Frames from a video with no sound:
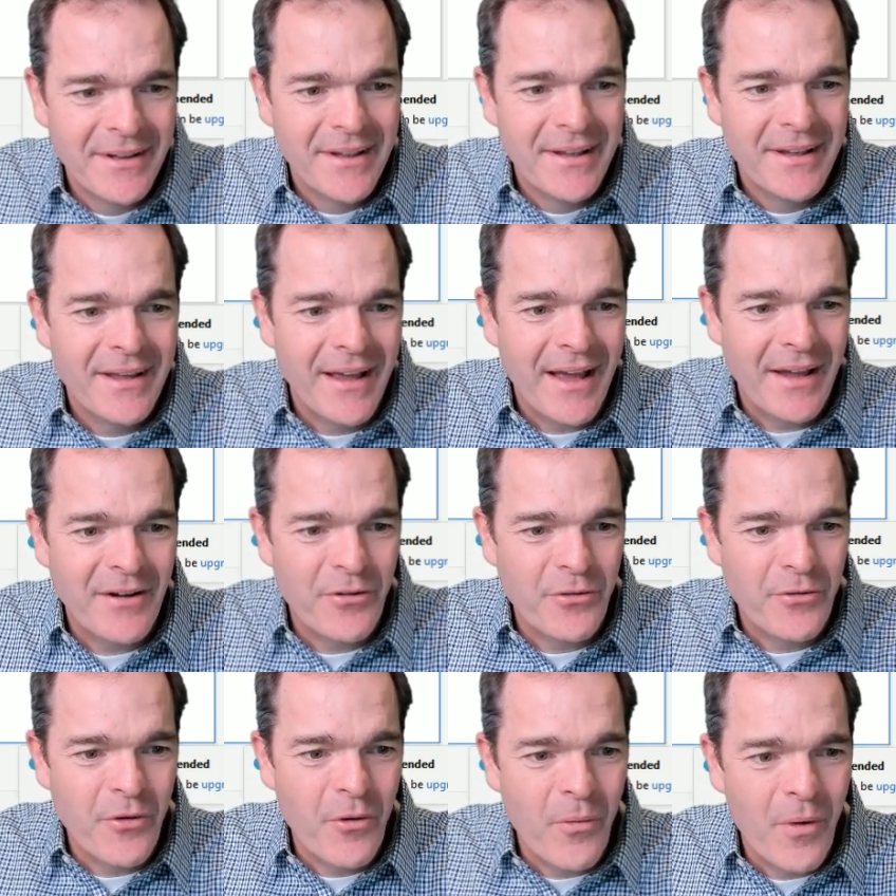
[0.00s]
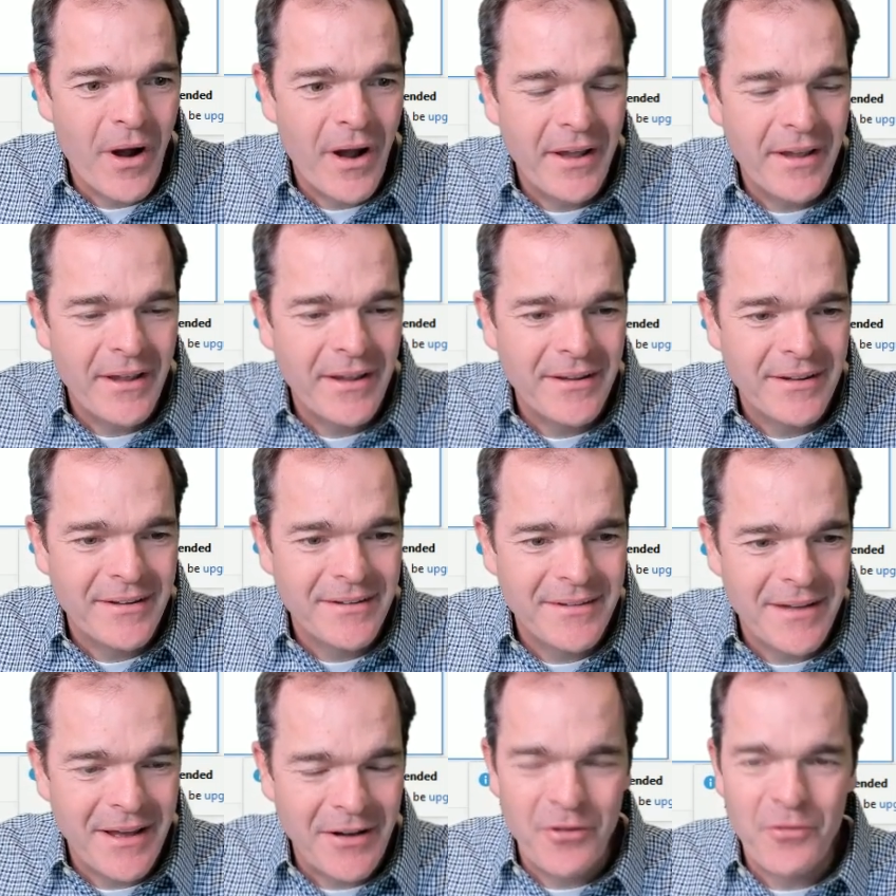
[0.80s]
I don't know why. I
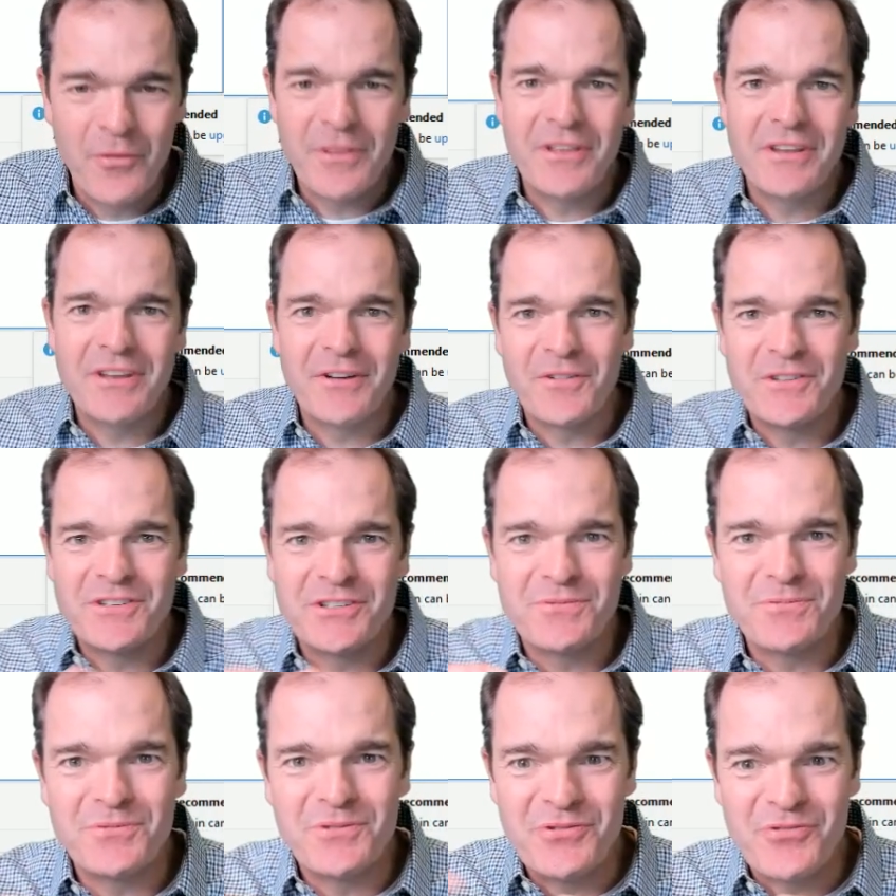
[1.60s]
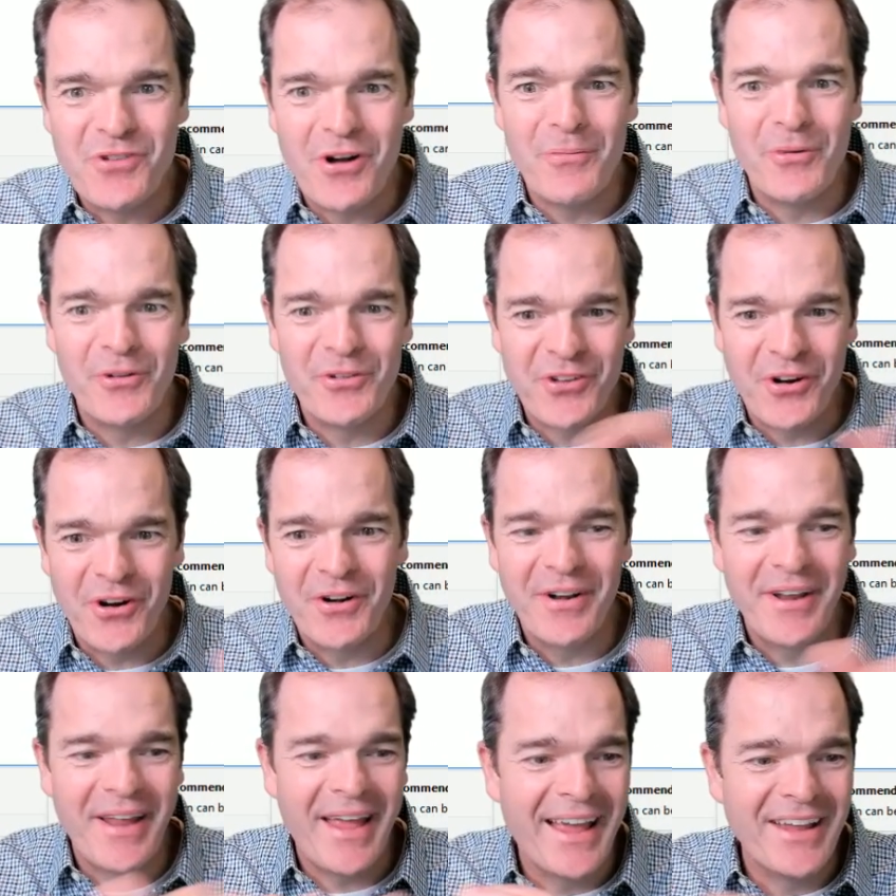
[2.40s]
don't know what the difference is between drawable
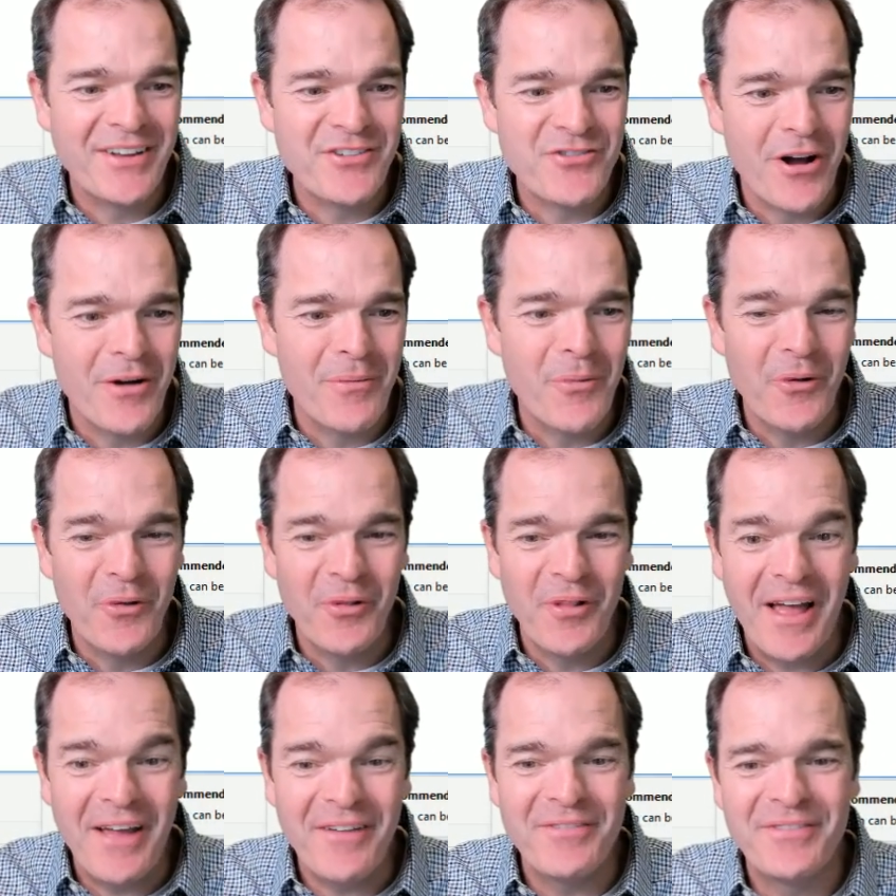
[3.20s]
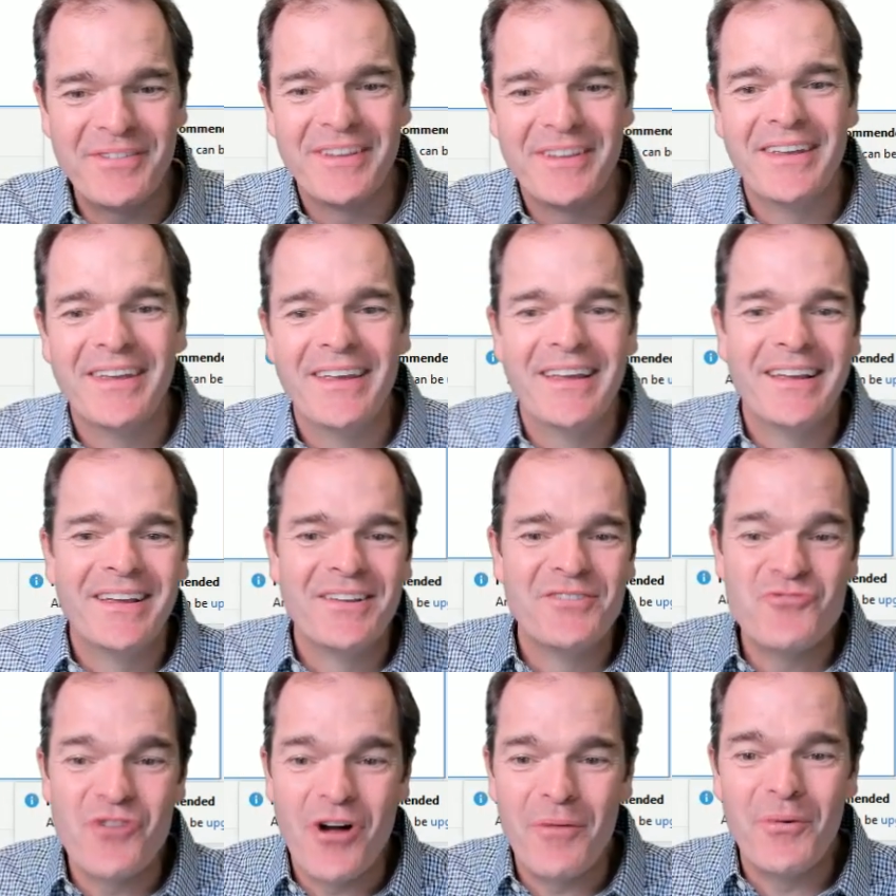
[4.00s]
start and drawable left.
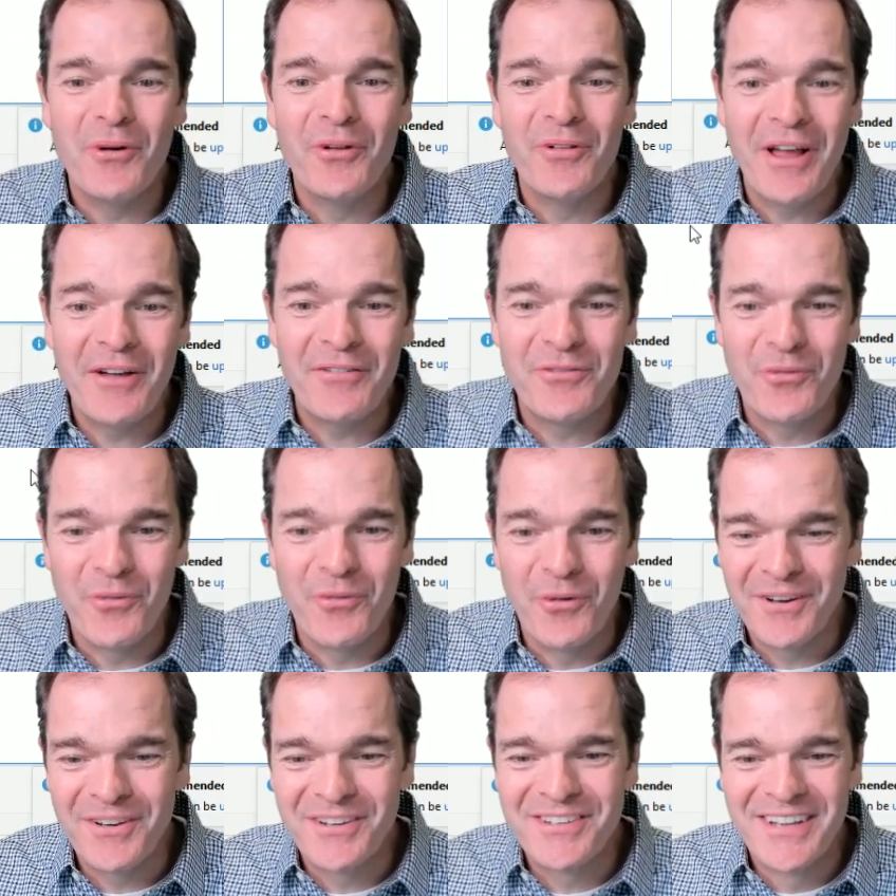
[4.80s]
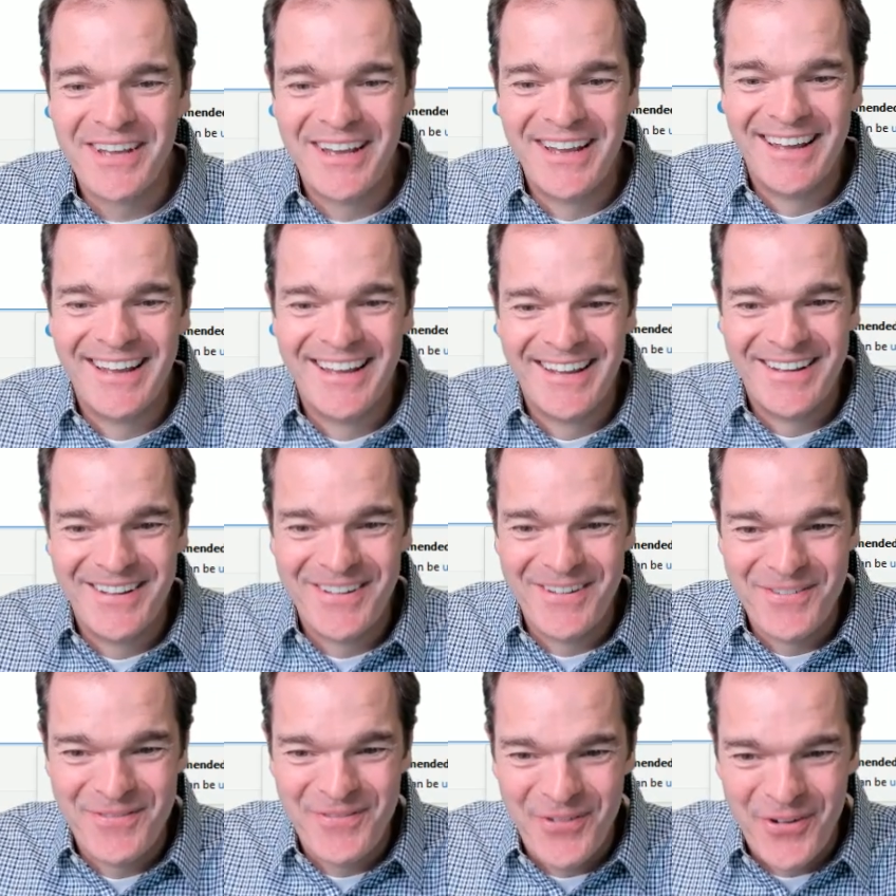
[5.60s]
Drawable left works
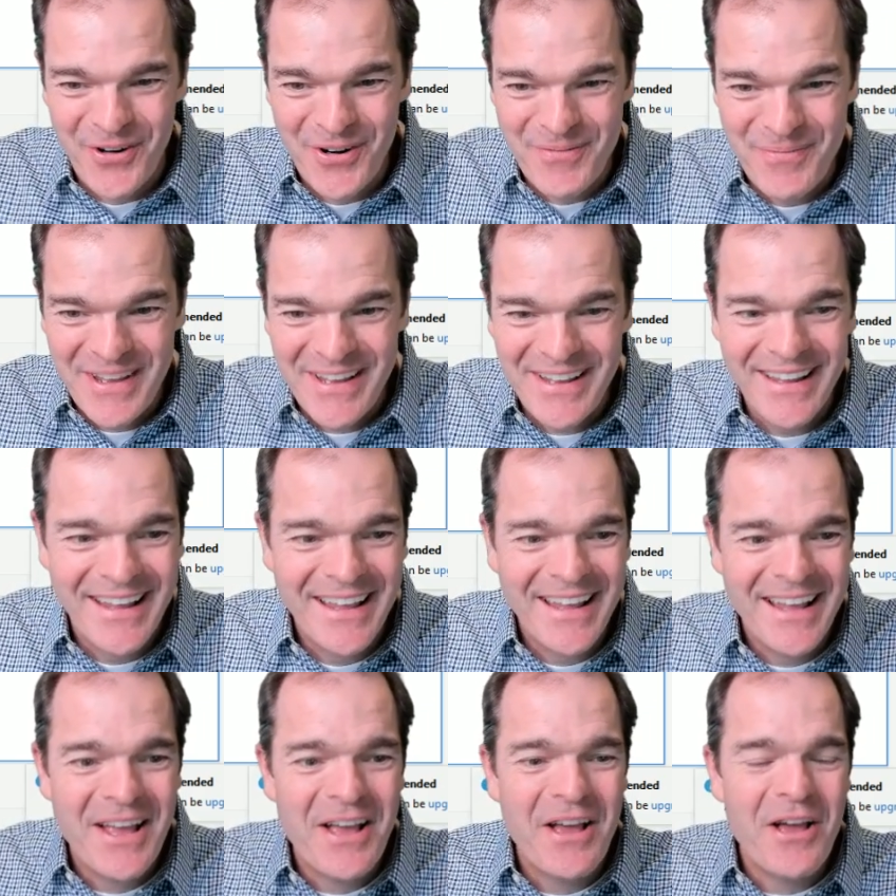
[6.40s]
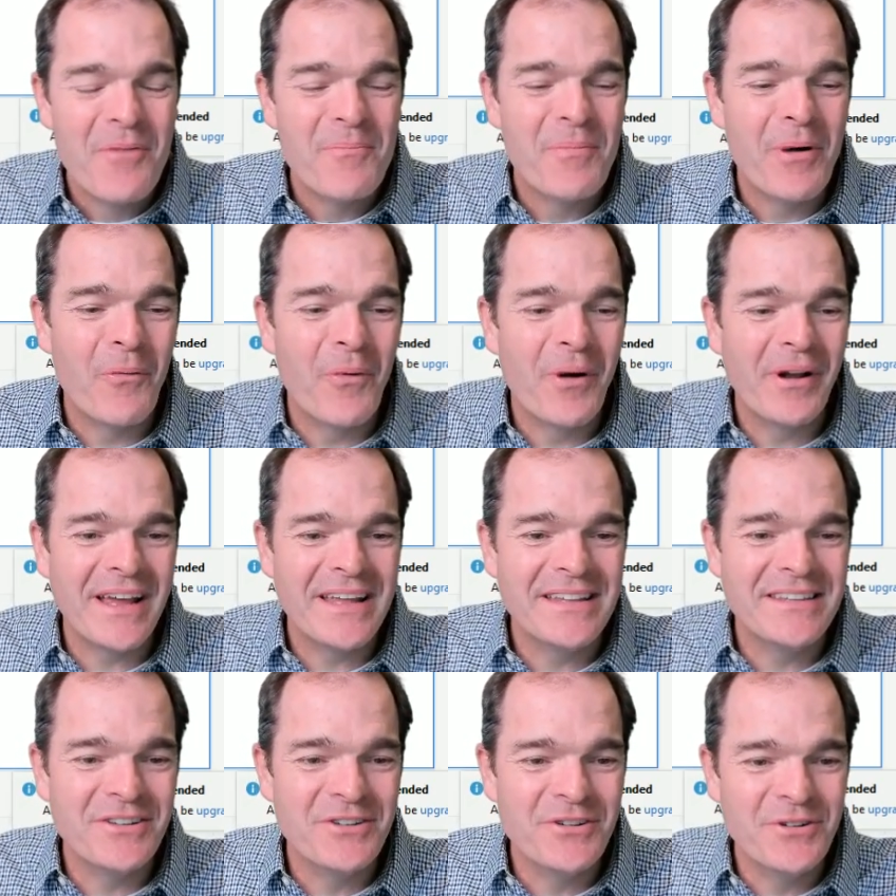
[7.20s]
for me, but when I
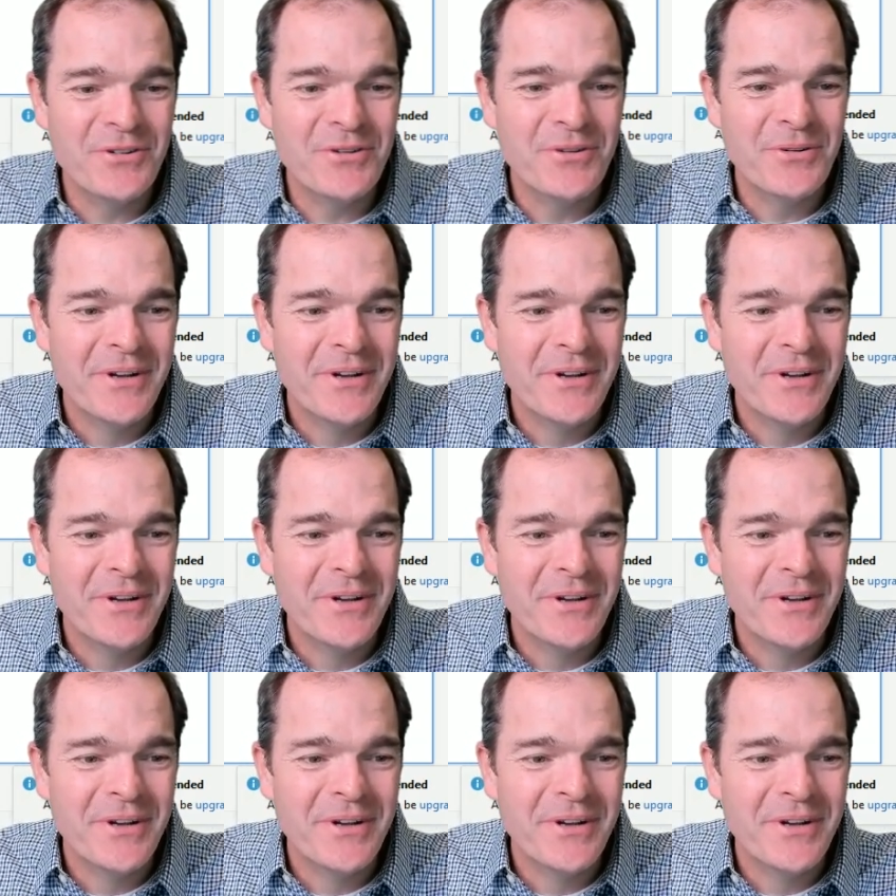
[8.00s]
do